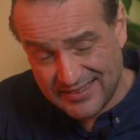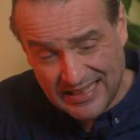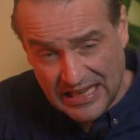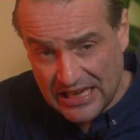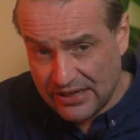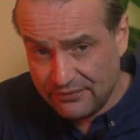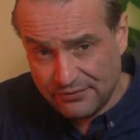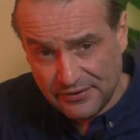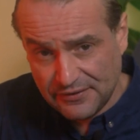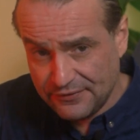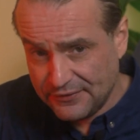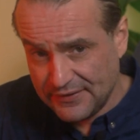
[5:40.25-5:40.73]

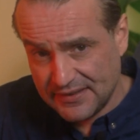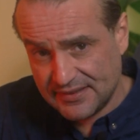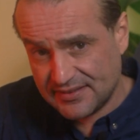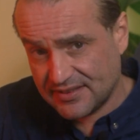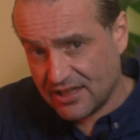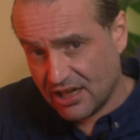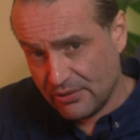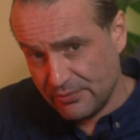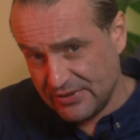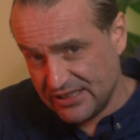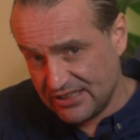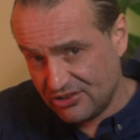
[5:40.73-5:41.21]
Everything's
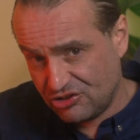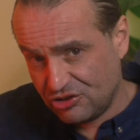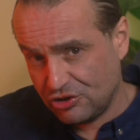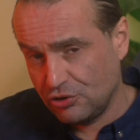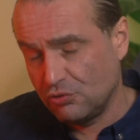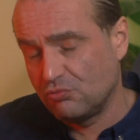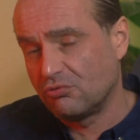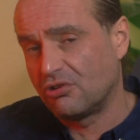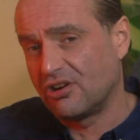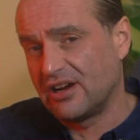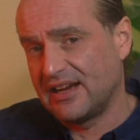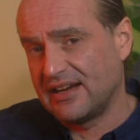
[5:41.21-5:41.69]
coming to
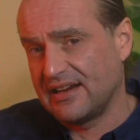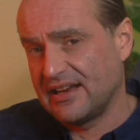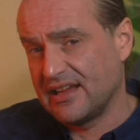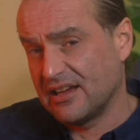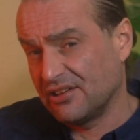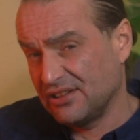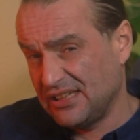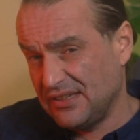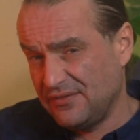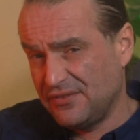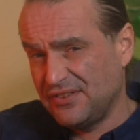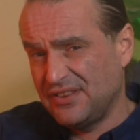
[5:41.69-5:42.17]
you right
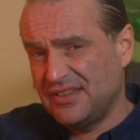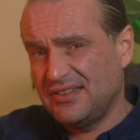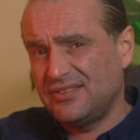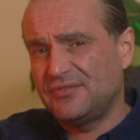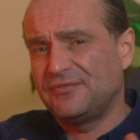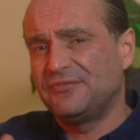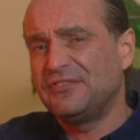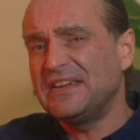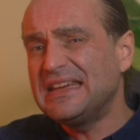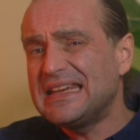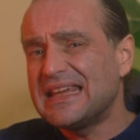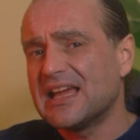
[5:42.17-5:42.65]
now. Even this
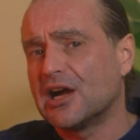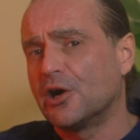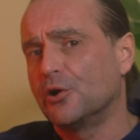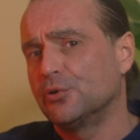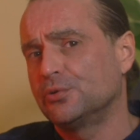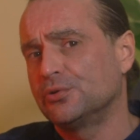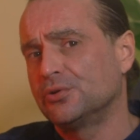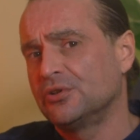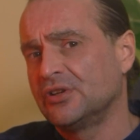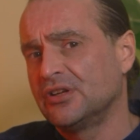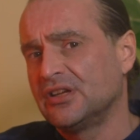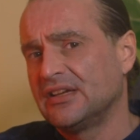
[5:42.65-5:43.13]

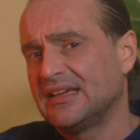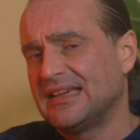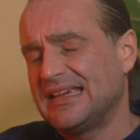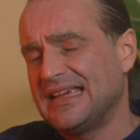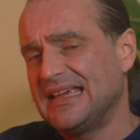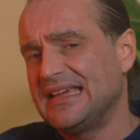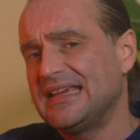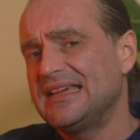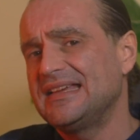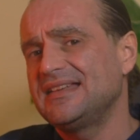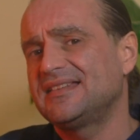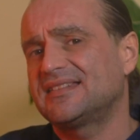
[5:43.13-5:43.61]
video
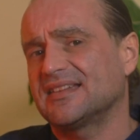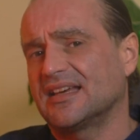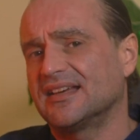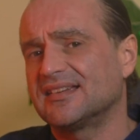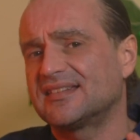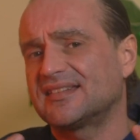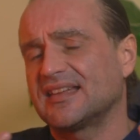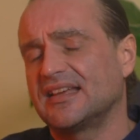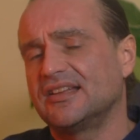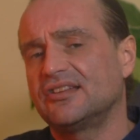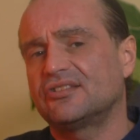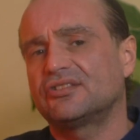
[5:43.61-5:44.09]
is a
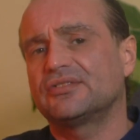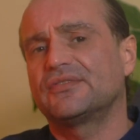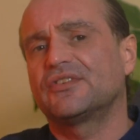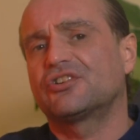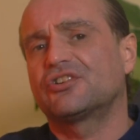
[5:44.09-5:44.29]
sense of